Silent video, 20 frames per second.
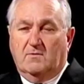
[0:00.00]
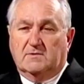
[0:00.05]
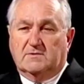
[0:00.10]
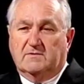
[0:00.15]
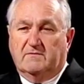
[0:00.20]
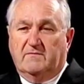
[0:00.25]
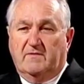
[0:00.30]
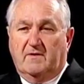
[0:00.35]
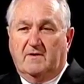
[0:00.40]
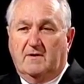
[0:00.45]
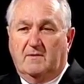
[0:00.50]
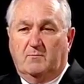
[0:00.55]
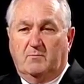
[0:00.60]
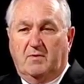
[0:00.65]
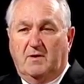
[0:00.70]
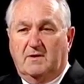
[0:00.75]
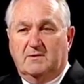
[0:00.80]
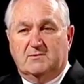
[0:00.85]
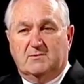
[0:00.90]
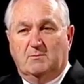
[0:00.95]
was a very
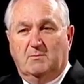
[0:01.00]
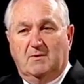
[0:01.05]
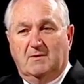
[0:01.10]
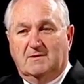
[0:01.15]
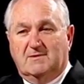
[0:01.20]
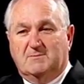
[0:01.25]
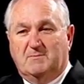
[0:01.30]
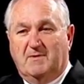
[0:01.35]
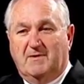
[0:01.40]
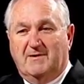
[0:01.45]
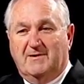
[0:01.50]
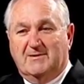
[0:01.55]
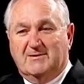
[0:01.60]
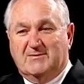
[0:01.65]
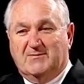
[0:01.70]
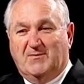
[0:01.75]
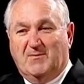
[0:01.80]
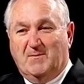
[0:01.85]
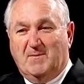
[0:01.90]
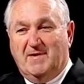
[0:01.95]
pleasurable experience
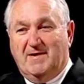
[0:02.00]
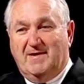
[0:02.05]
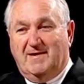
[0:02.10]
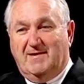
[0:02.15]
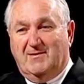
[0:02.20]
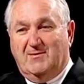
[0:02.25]
for me.